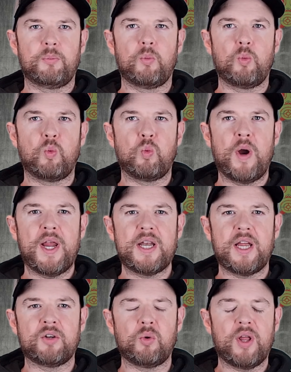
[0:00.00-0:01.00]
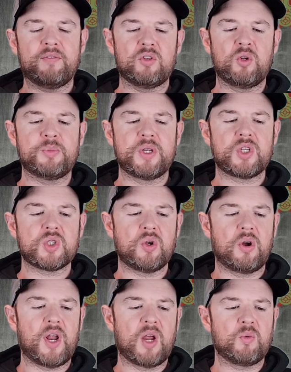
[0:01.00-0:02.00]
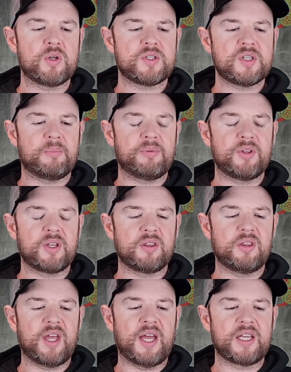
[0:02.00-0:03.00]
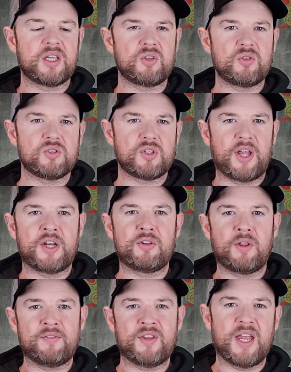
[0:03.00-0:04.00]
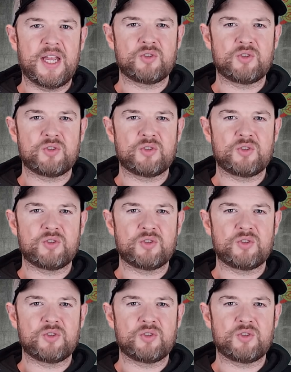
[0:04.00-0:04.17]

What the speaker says: when I don't have illumination on, I want something that I can use, having that edge